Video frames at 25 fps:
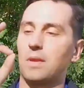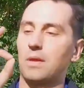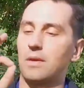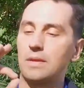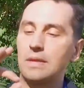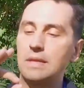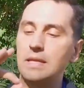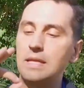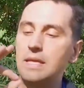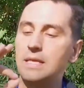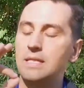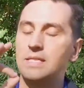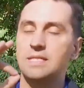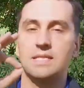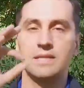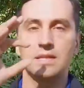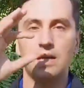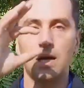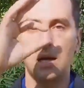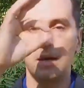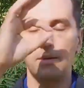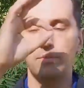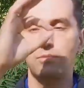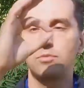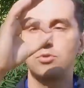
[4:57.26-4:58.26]
uh, needs
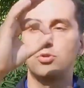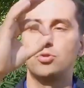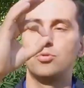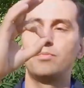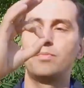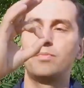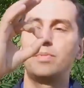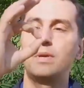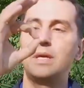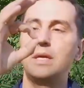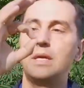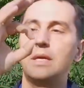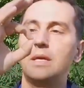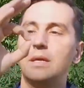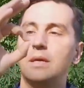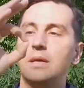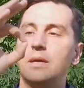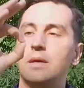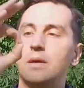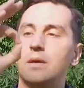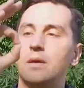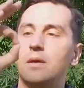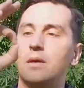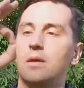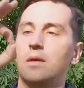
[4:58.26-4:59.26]
time to be
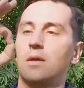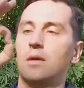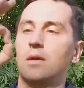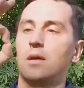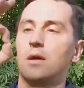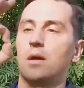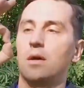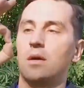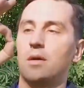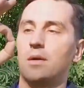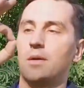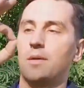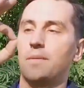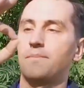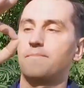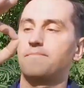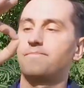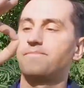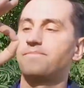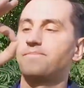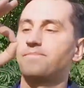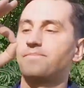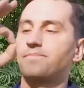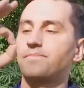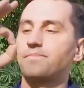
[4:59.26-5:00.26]
um,
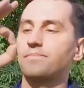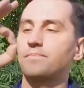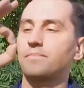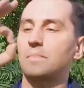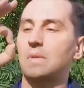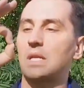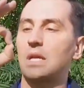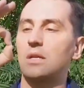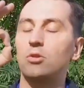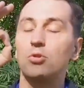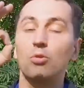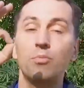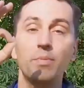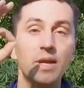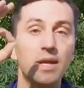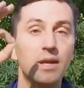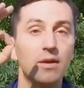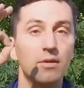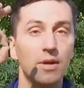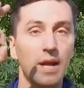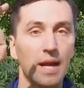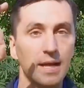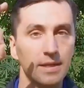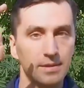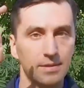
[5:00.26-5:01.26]
to be
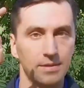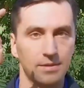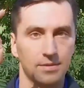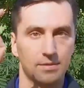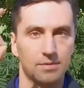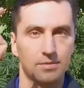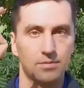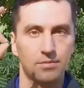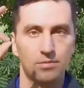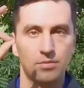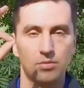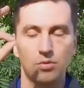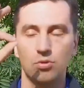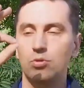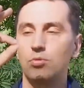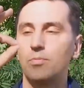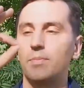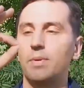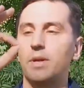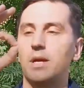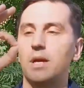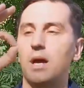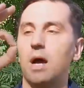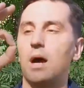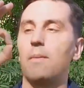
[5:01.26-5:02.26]
corrected, to
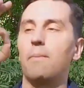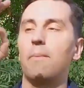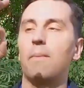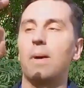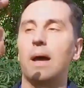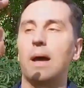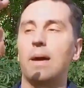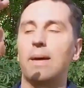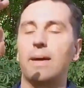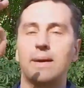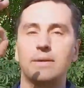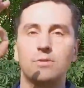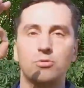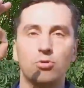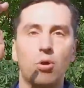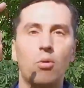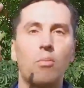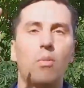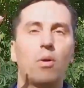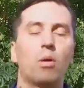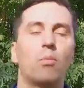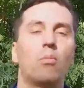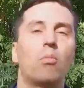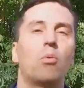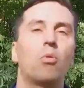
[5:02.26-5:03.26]
become a, a
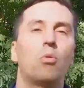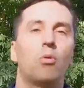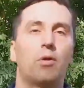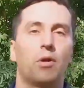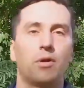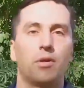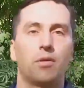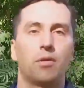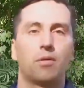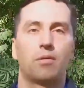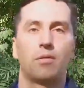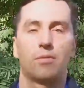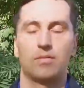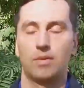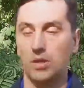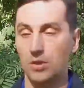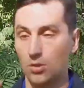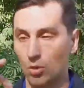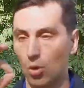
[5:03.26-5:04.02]
normal boy, a